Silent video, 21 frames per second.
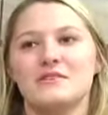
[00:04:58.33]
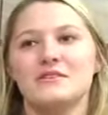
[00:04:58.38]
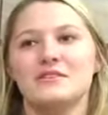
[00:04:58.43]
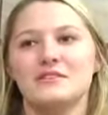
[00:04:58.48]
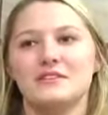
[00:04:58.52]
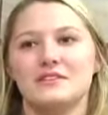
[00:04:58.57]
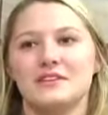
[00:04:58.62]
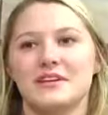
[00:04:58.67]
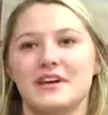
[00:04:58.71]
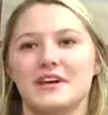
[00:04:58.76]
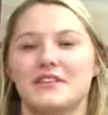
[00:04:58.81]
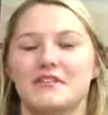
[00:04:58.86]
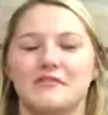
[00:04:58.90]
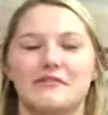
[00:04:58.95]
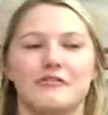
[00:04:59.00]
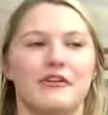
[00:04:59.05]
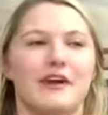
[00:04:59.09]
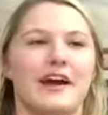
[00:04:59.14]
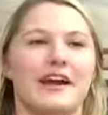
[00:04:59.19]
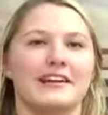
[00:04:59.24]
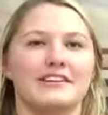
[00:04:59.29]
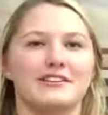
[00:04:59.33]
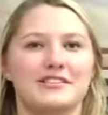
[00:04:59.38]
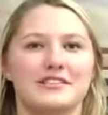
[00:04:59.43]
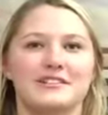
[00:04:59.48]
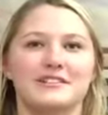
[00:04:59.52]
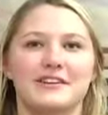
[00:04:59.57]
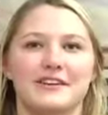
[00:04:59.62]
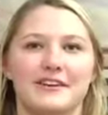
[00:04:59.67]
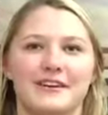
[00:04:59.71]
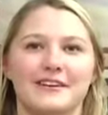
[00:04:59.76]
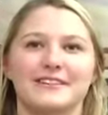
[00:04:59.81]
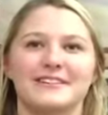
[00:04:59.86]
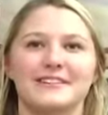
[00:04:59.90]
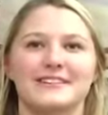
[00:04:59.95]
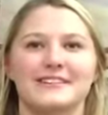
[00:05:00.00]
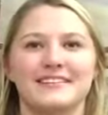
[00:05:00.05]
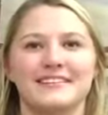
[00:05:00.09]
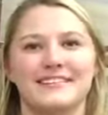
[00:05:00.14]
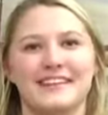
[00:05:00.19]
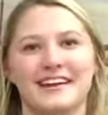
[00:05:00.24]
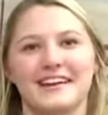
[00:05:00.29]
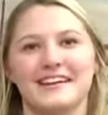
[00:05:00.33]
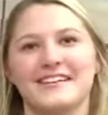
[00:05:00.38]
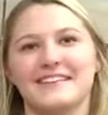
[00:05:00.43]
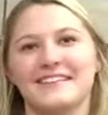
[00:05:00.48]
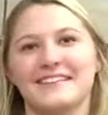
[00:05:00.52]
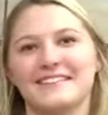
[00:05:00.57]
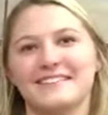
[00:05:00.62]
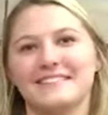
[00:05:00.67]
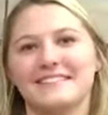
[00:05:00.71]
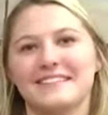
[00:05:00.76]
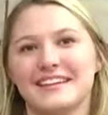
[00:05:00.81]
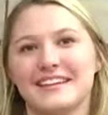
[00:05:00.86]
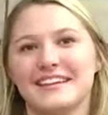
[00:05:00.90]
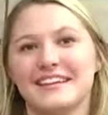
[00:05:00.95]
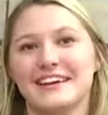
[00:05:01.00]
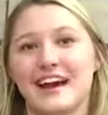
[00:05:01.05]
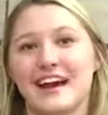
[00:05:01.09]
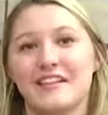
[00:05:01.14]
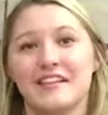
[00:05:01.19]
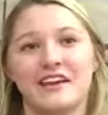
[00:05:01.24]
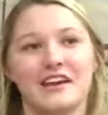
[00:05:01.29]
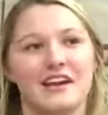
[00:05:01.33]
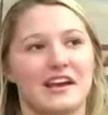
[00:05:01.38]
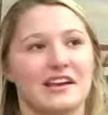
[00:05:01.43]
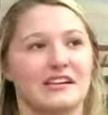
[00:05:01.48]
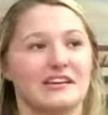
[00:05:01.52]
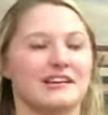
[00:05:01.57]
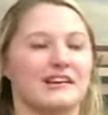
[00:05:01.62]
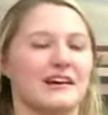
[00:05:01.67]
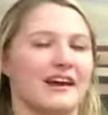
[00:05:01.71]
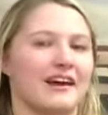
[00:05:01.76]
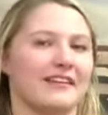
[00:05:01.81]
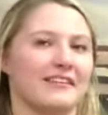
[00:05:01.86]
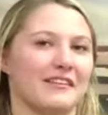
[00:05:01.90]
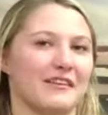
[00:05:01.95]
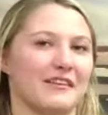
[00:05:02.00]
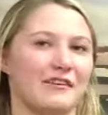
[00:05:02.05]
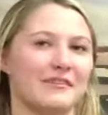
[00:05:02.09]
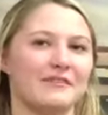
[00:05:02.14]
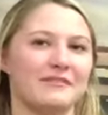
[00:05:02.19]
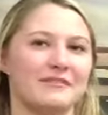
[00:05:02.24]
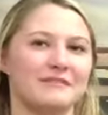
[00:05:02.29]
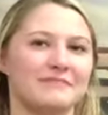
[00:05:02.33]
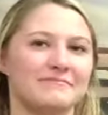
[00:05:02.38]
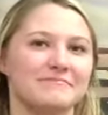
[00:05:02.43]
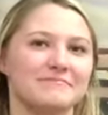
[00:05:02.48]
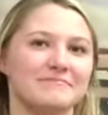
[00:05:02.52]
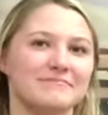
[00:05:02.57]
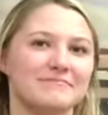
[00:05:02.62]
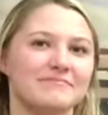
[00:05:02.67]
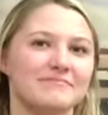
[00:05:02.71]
Just like the fried cheese curds. I don't know. I like any kind, though.